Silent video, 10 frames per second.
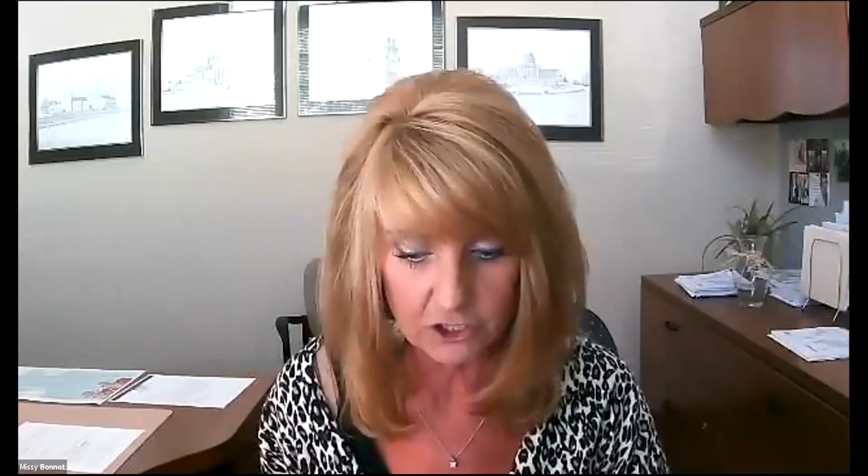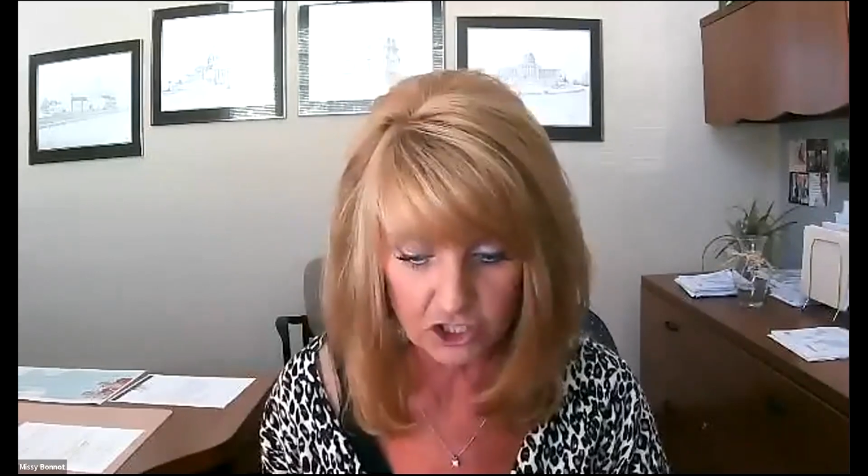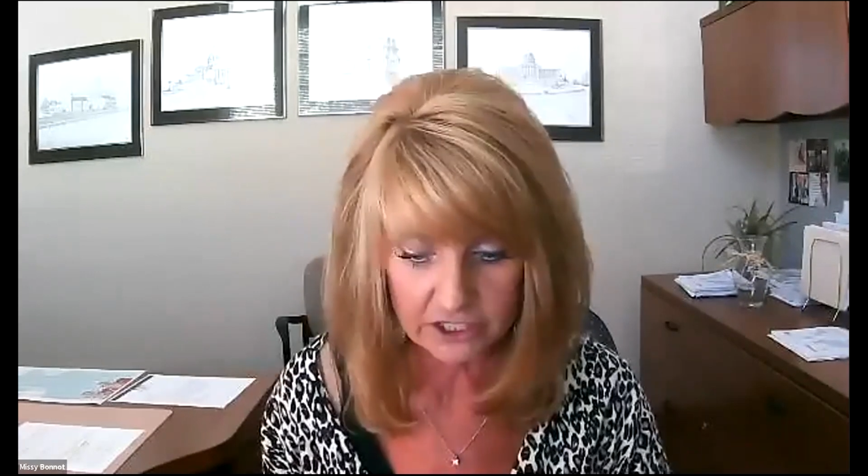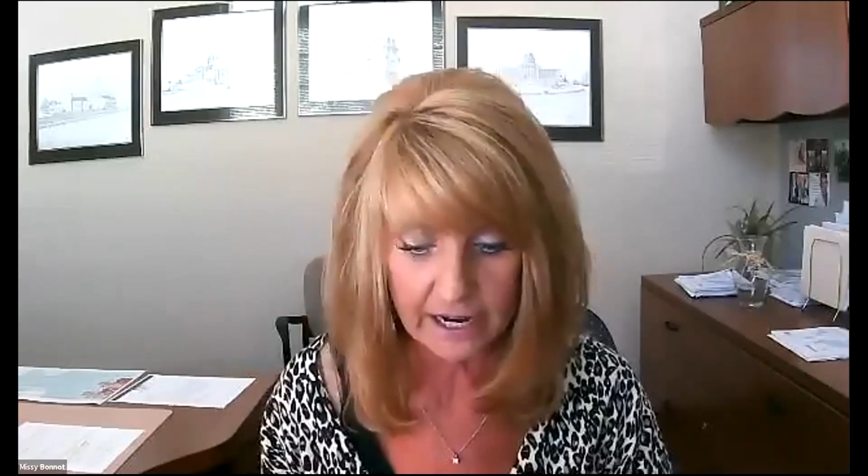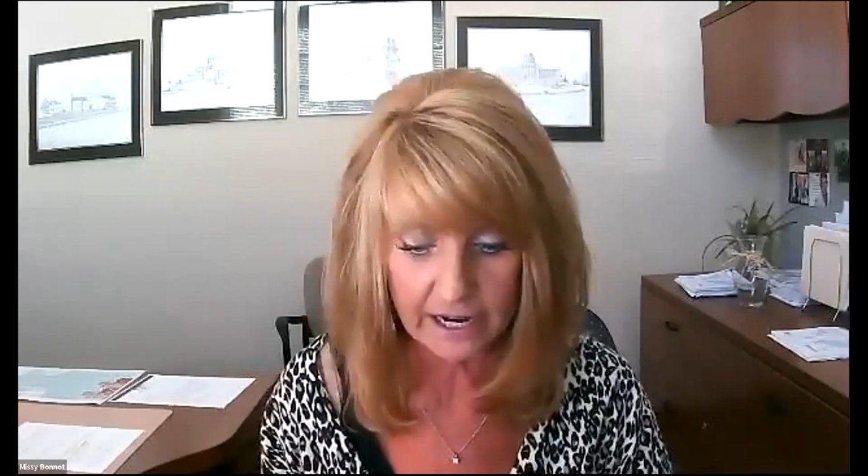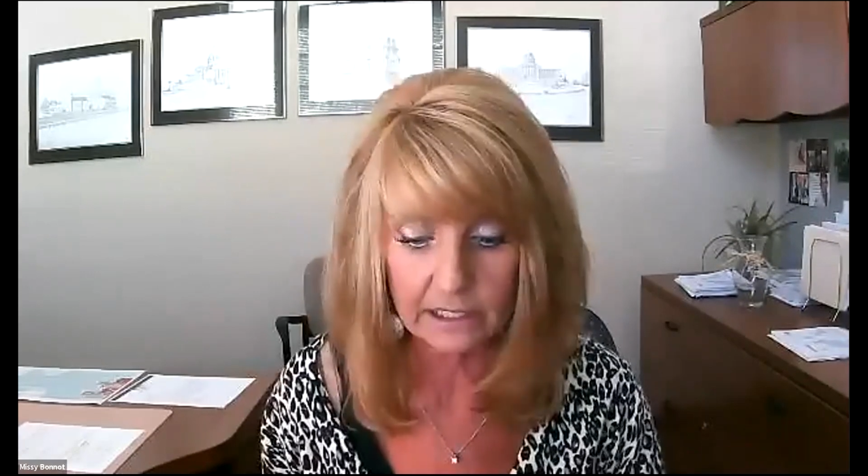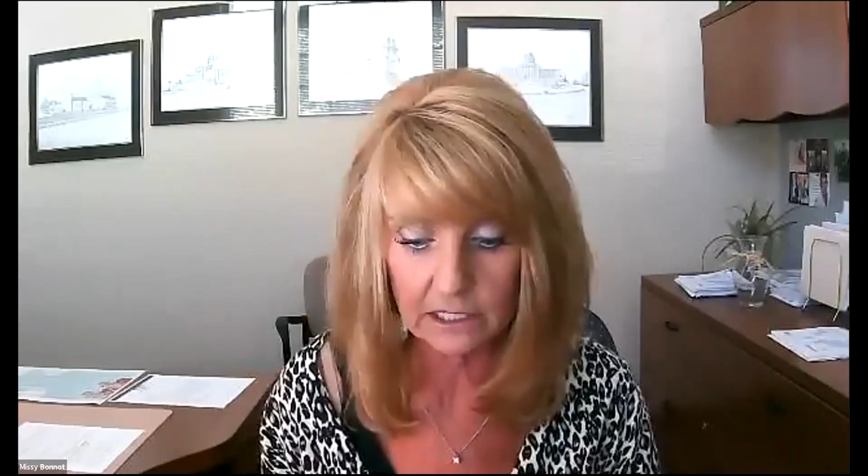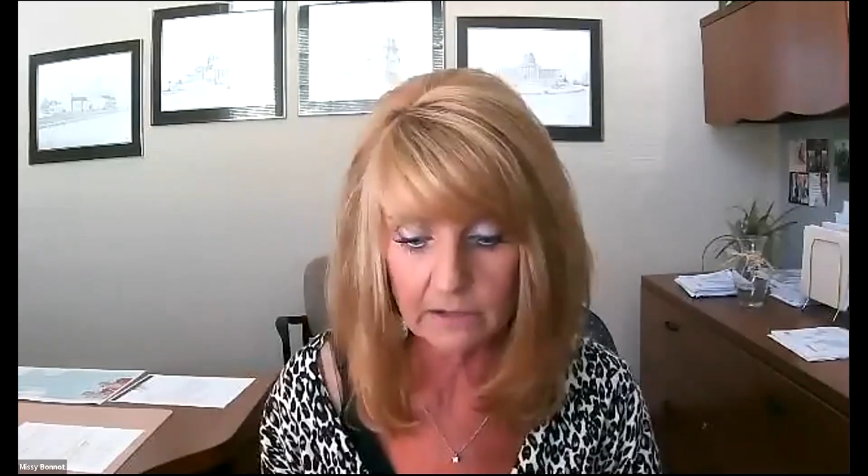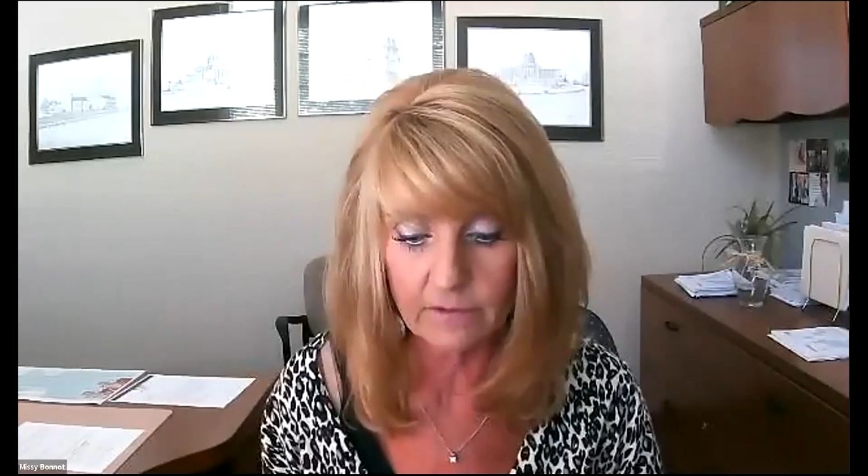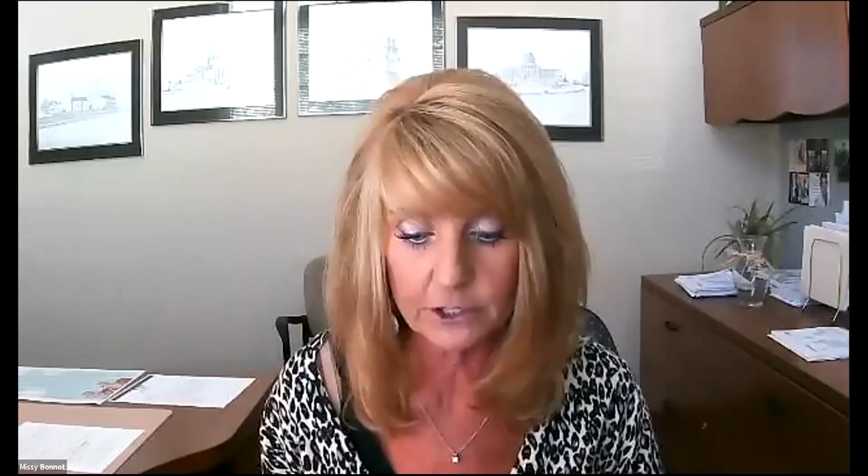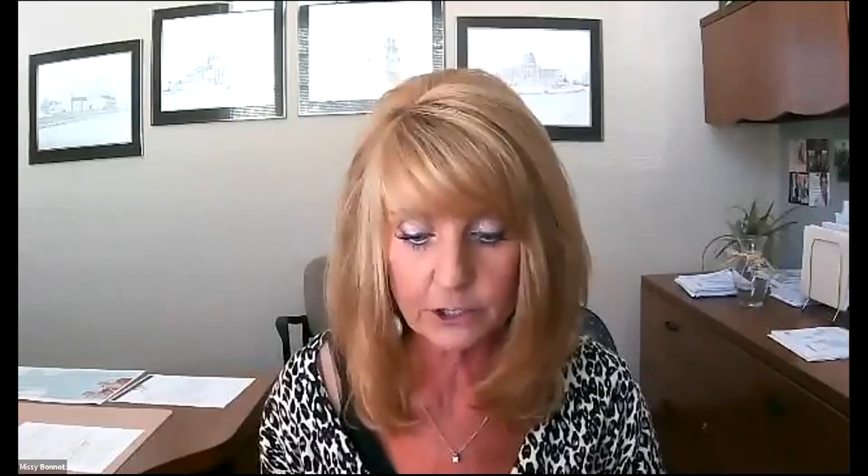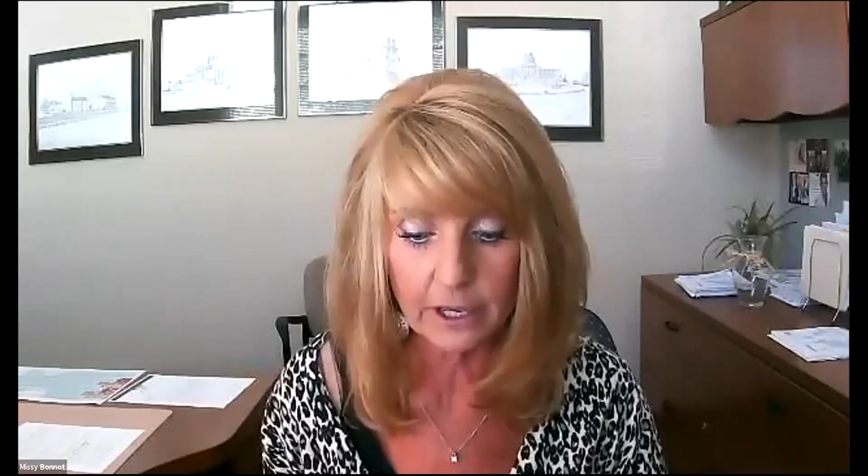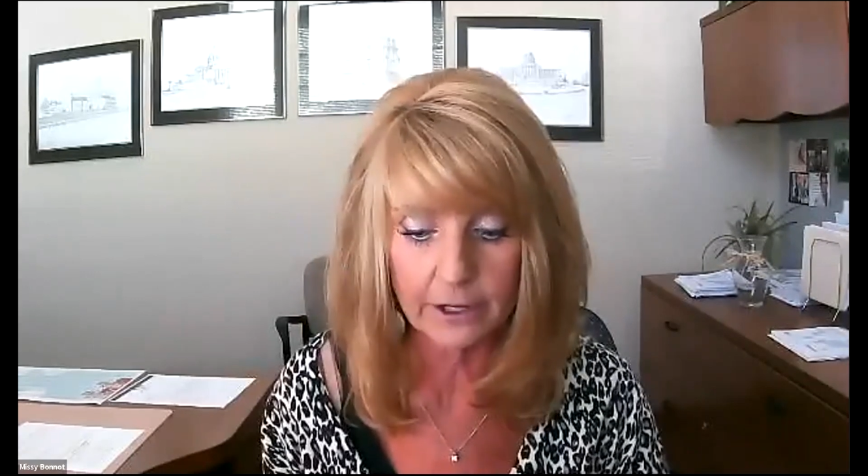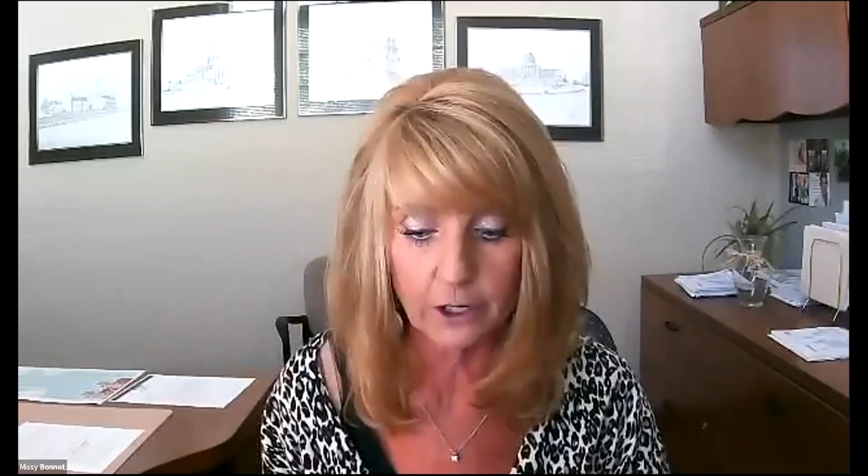just kind of give us an